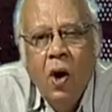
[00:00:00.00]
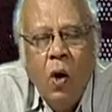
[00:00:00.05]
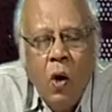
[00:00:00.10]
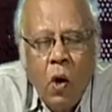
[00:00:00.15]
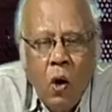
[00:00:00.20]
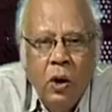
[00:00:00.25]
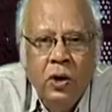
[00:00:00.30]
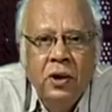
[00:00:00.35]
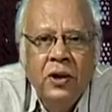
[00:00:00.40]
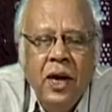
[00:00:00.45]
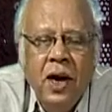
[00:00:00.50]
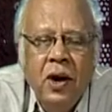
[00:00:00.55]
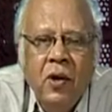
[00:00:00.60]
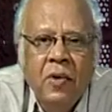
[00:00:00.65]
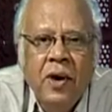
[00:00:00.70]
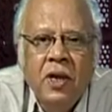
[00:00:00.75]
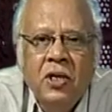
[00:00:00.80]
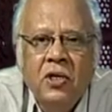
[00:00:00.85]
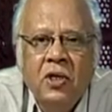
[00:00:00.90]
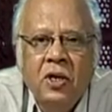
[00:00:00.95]
on the
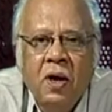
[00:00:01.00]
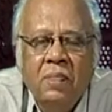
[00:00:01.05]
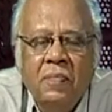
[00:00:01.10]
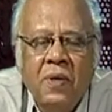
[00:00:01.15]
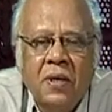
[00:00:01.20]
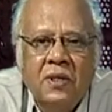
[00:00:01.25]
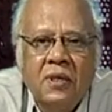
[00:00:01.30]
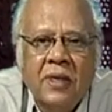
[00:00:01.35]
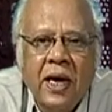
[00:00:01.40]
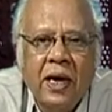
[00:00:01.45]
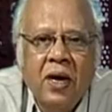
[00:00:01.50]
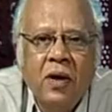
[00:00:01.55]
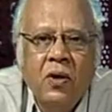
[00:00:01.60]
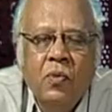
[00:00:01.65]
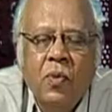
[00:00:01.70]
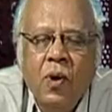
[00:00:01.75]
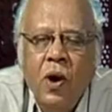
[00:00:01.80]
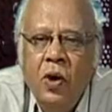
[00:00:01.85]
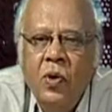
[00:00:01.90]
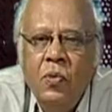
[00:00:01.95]
origin of the
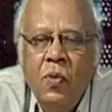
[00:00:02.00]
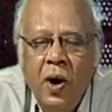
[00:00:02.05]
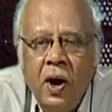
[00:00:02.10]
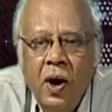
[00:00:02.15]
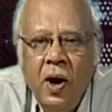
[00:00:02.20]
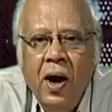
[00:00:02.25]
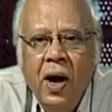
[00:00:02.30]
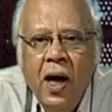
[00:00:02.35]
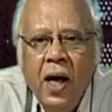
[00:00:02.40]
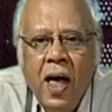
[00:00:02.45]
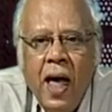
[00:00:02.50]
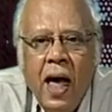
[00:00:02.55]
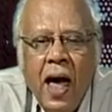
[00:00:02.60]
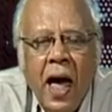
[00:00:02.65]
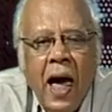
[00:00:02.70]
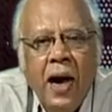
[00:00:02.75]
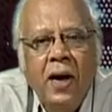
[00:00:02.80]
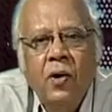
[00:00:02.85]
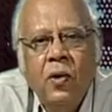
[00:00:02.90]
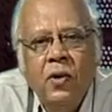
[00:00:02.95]
Second World War
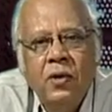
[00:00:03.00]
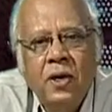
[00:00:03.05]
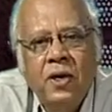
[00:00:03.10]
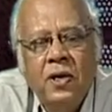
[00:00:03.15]
and on the